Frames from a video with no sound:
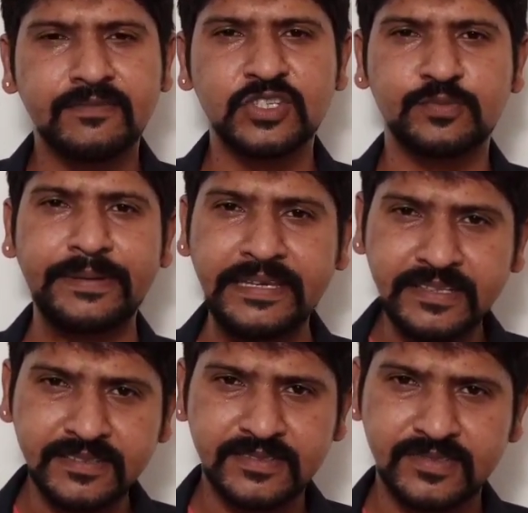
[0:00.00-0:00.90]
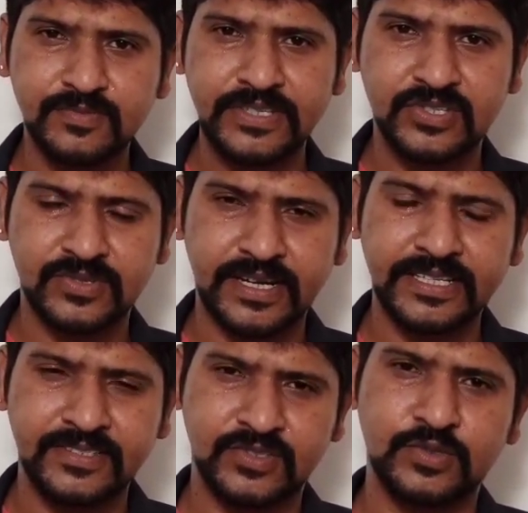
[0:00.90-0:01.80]
which
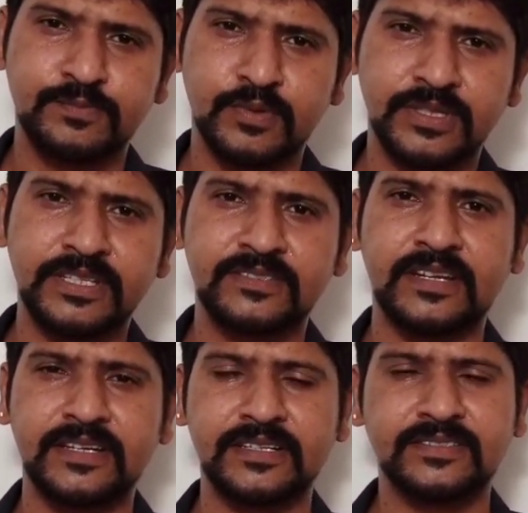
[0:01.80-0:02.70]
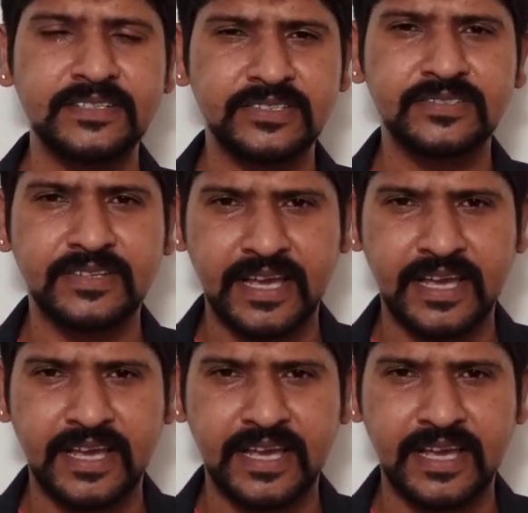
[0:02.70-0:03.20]
tries to put the sentence